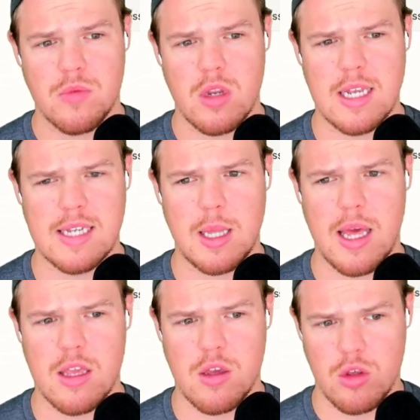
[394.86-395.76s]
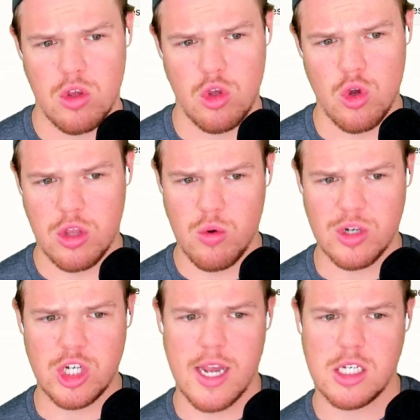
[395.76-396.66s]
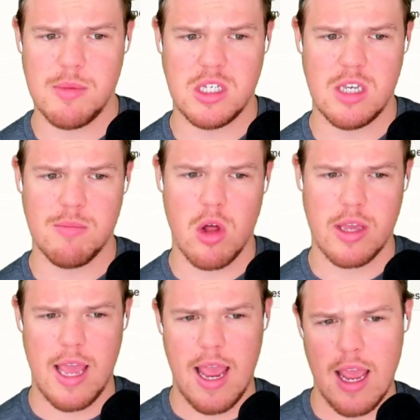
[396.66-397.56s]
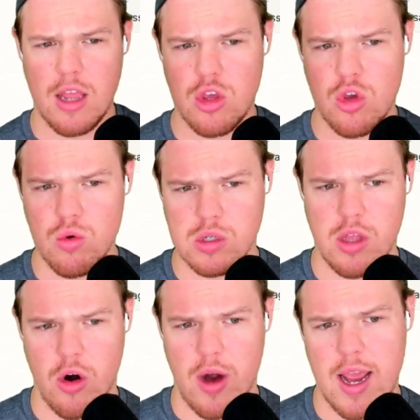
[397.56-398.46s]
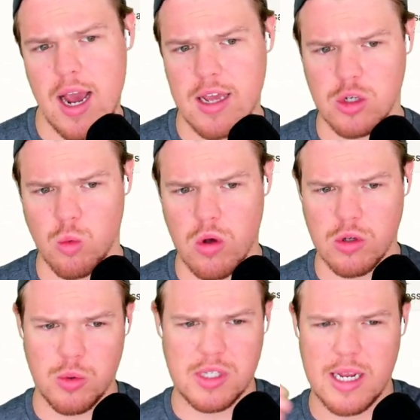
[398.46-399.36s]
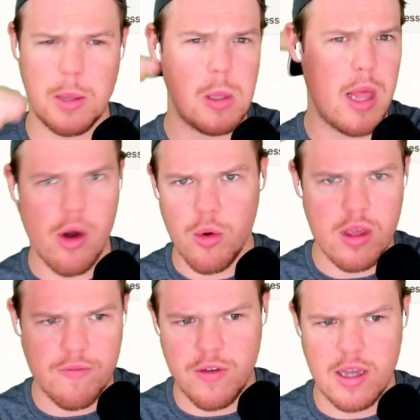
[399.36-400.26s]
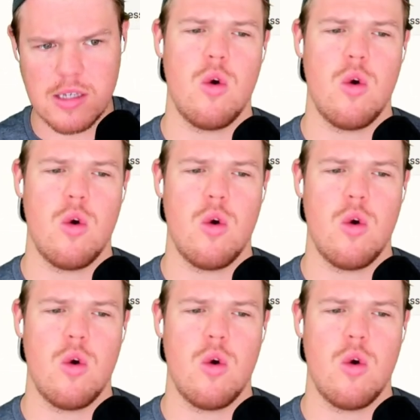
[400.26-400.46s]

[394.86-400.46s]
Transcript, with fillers: is that like you could do a ChatGPT block and use their AI as well. So it's like a layering effect.